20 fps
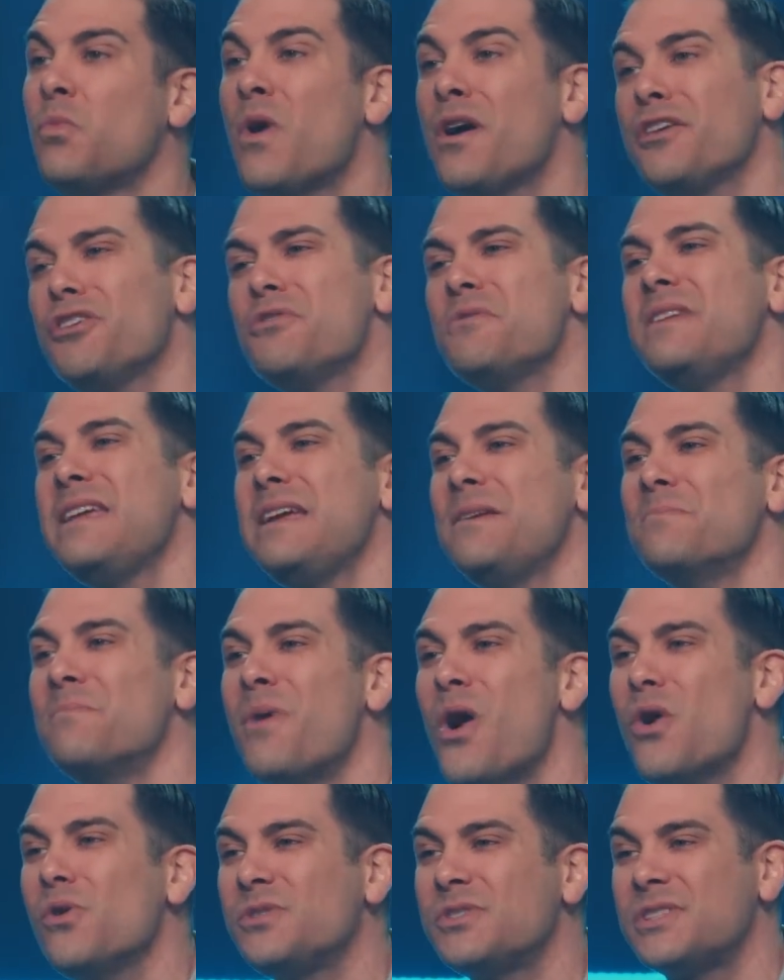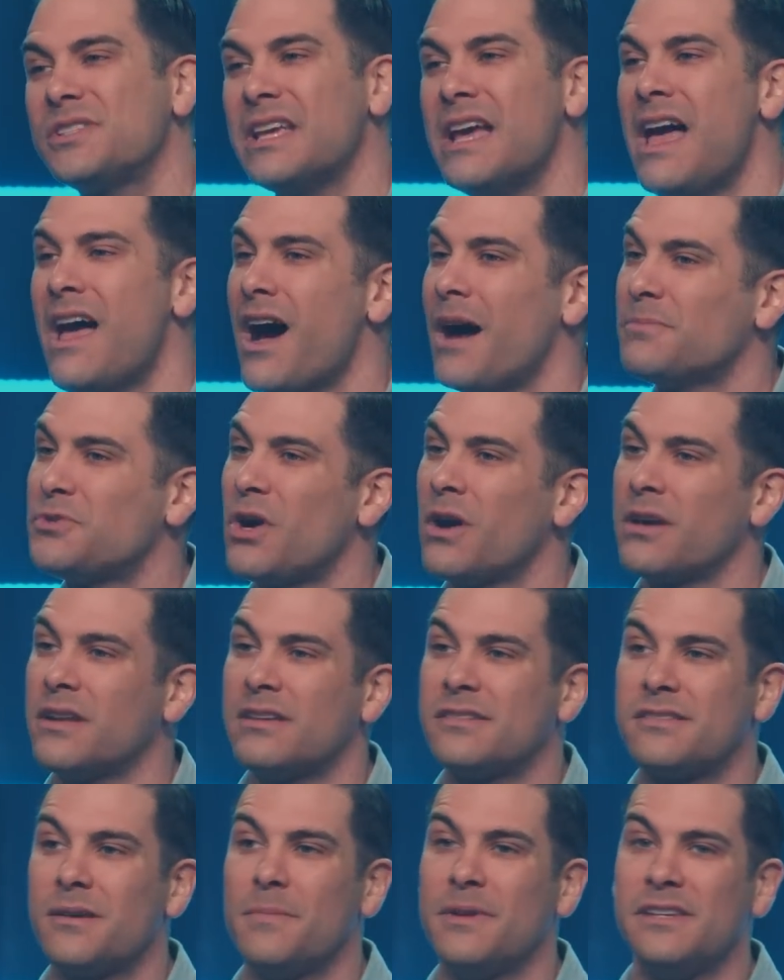what you need most, I'm talking
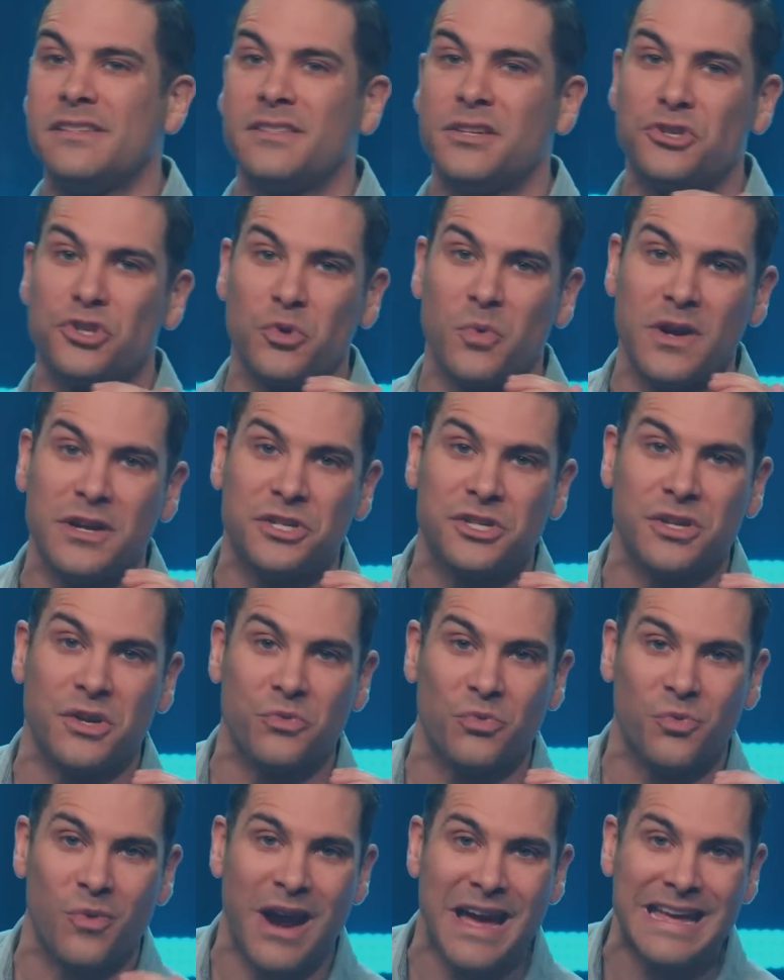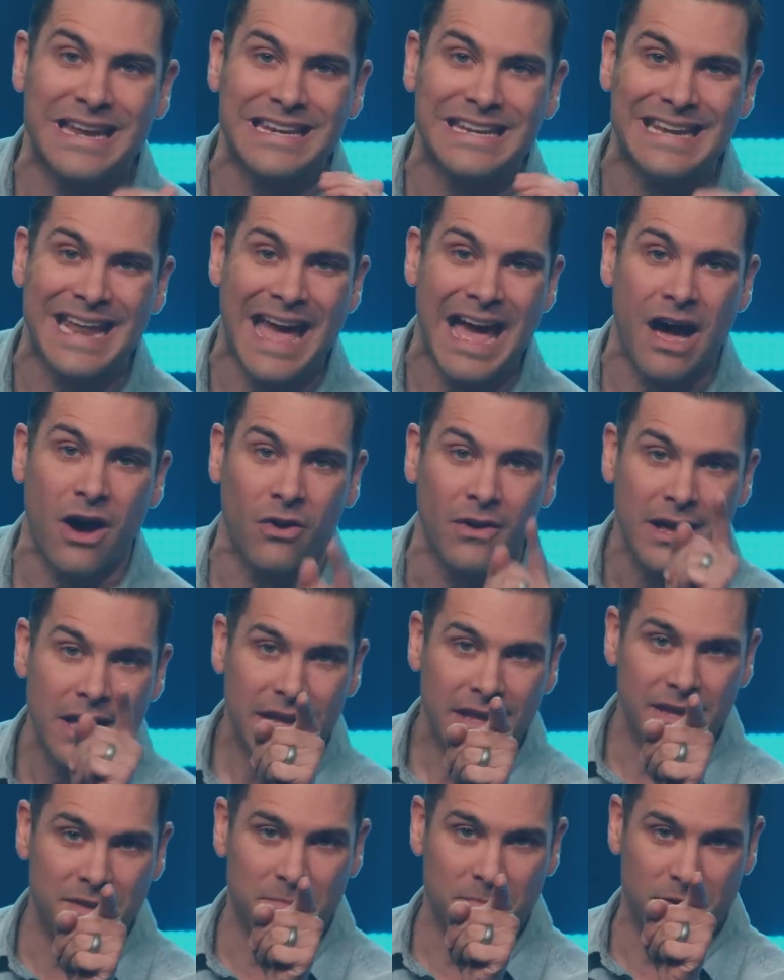to somebody's situation right now
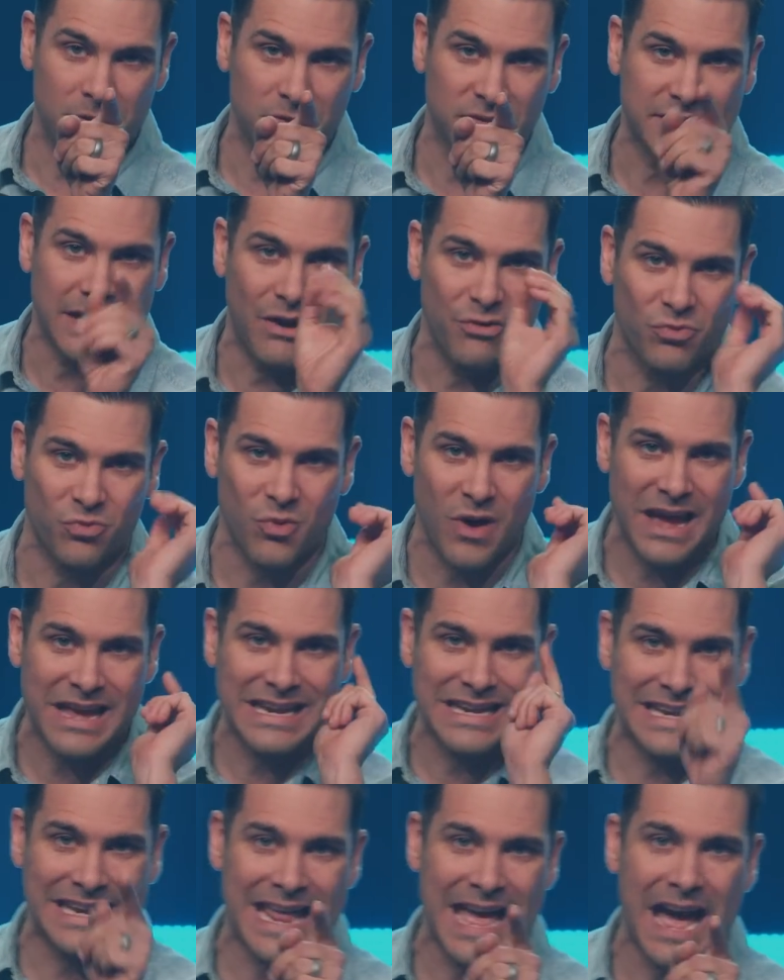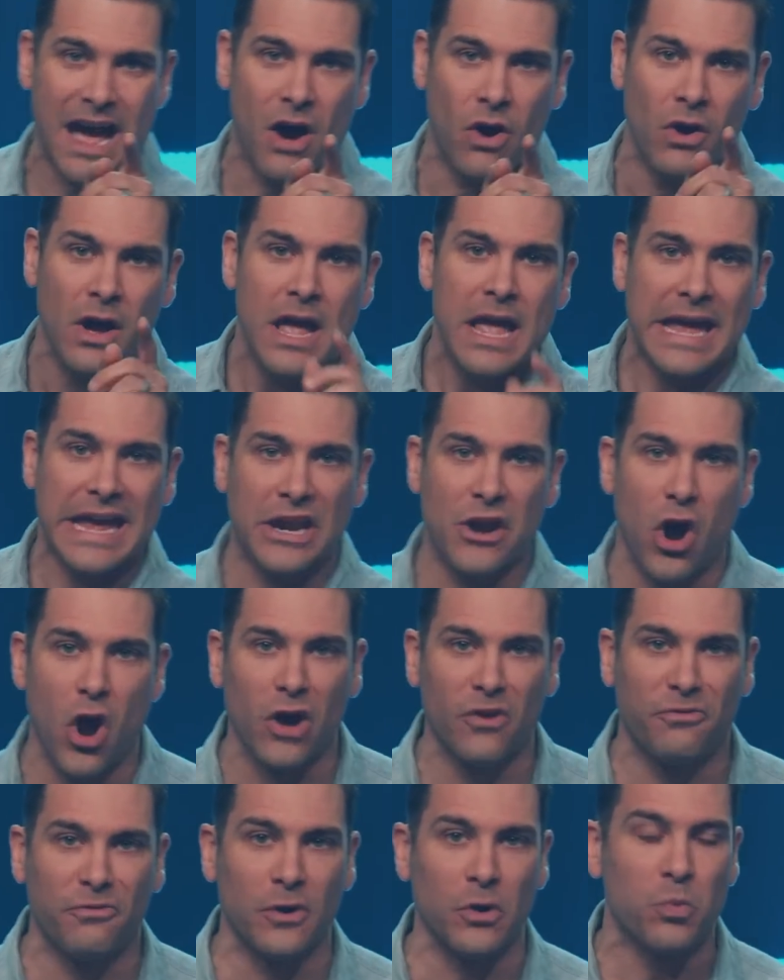in Middletown, right now in
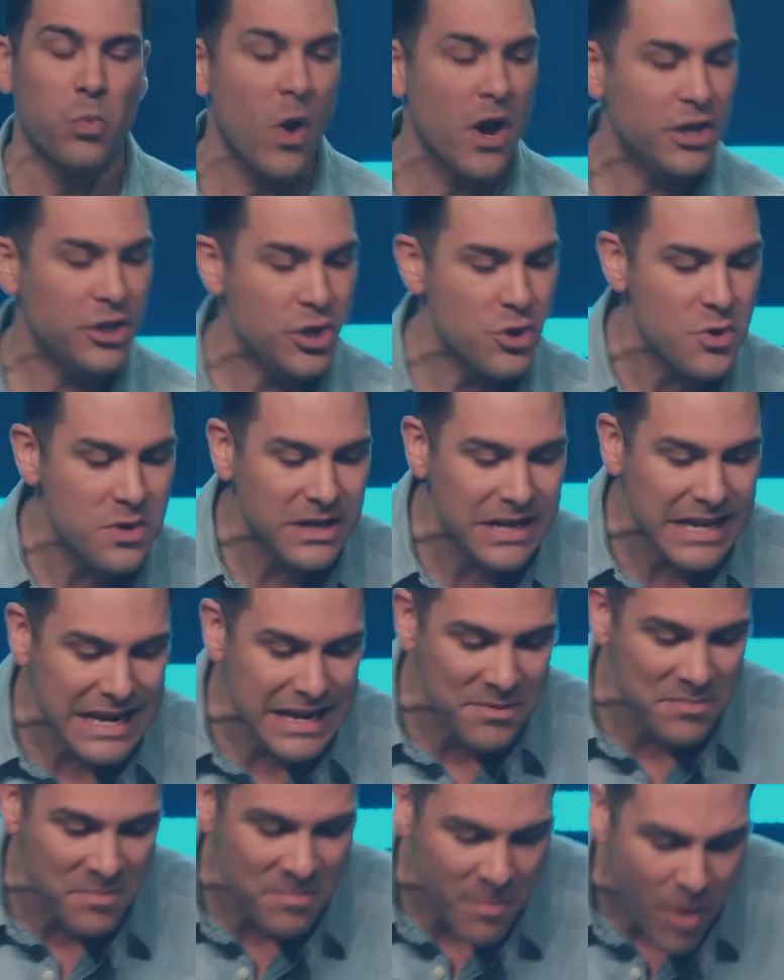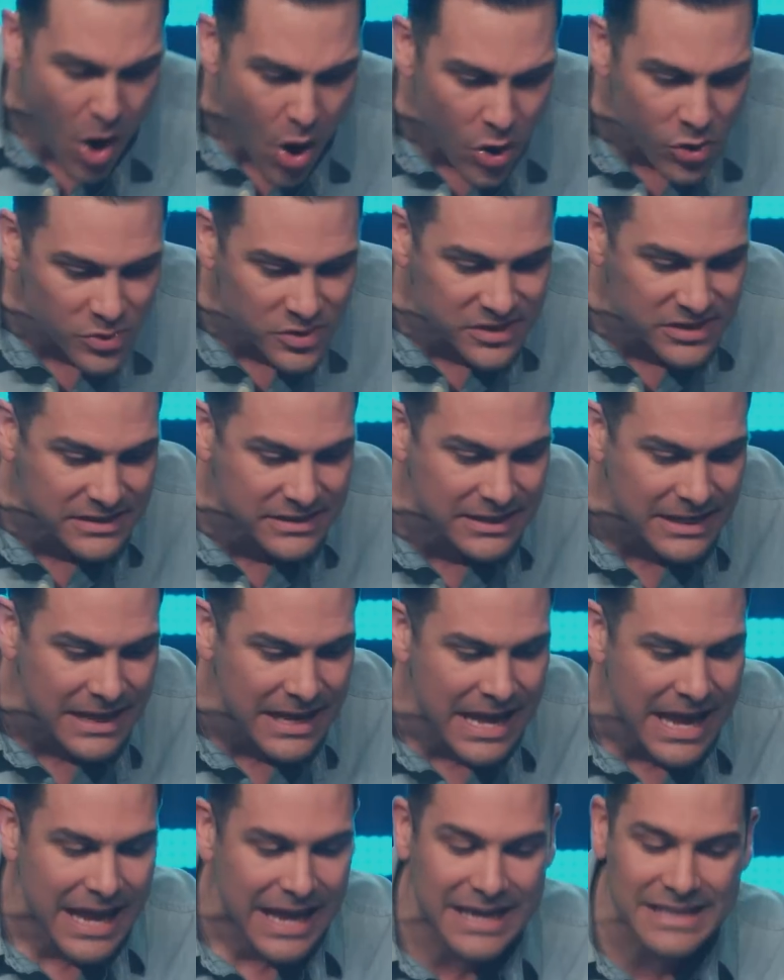Hartford. What you need most
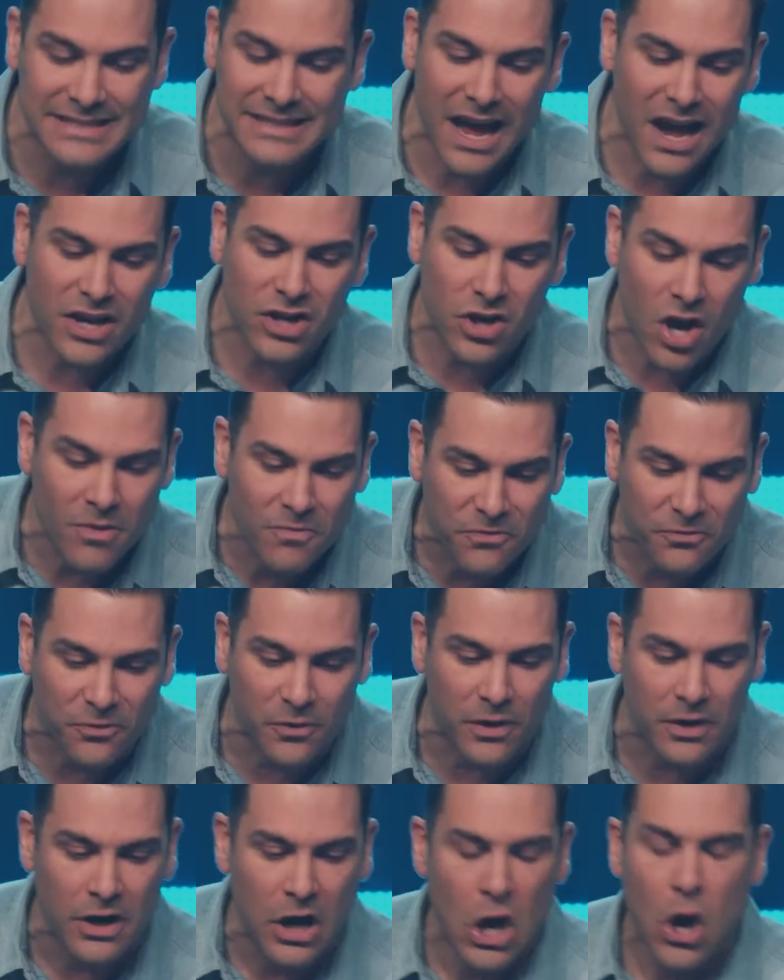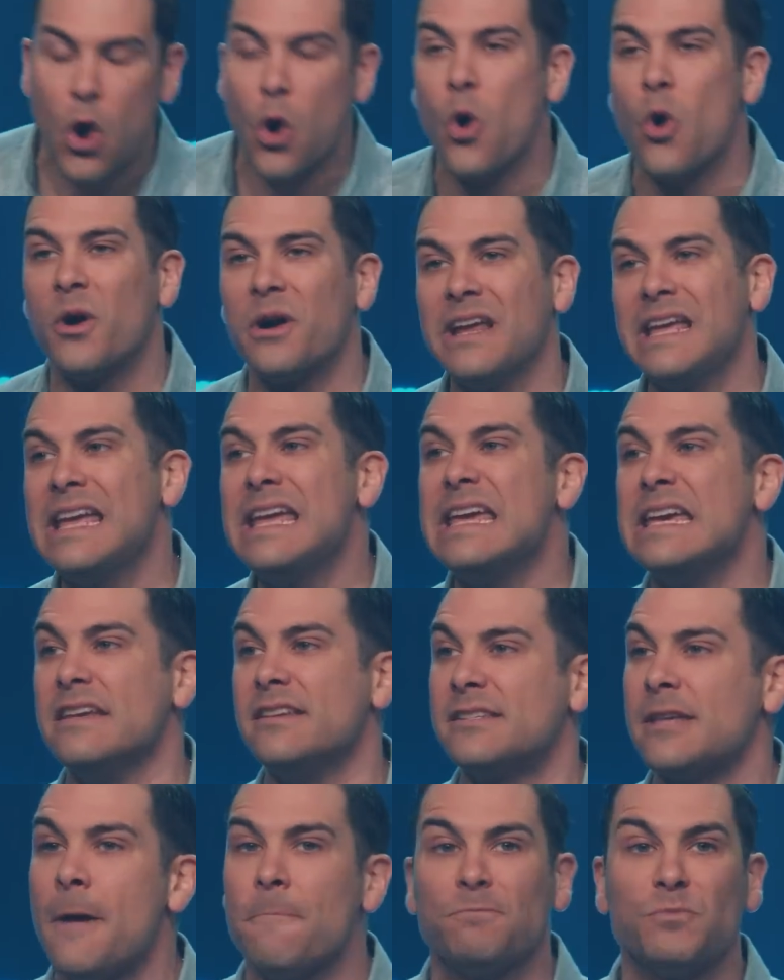is not comfort or
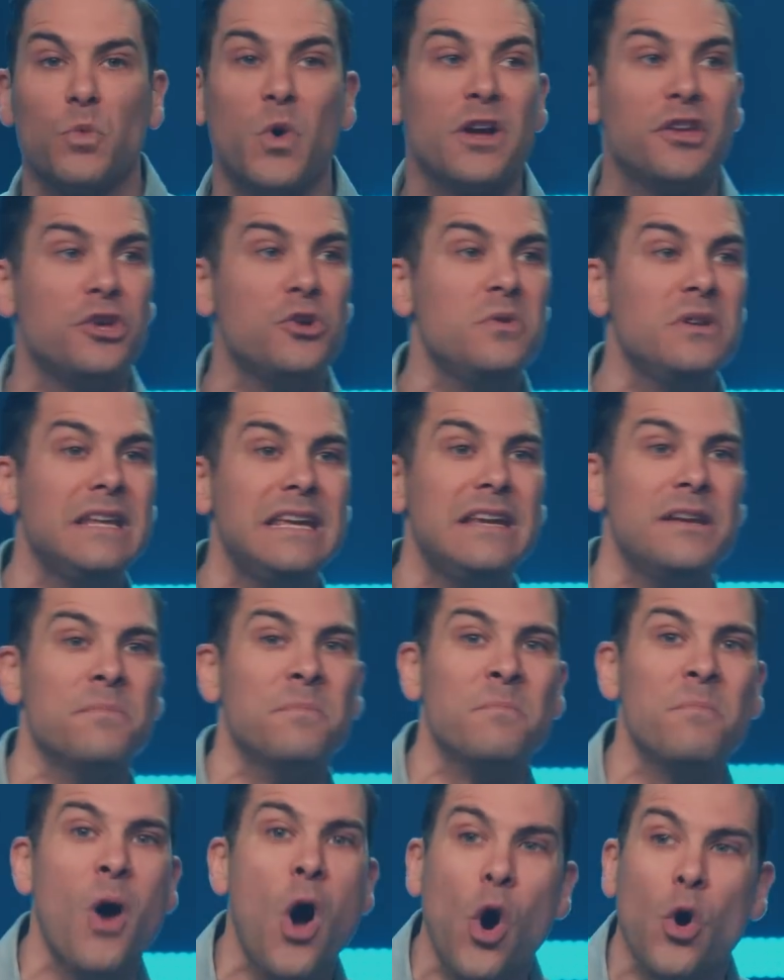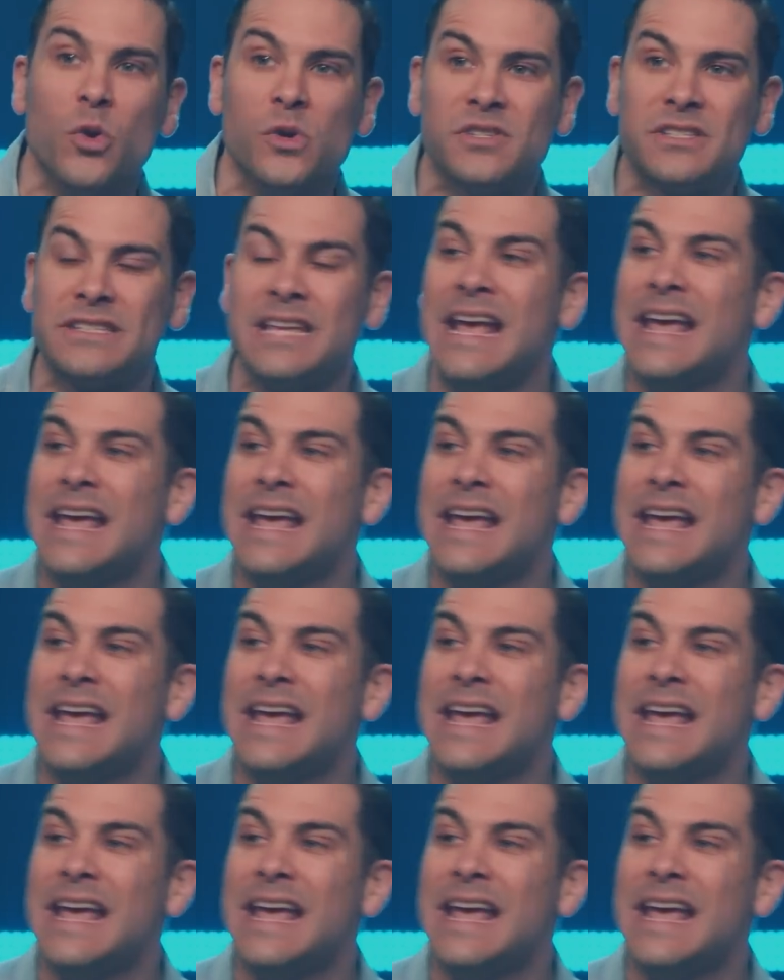ease. What you need most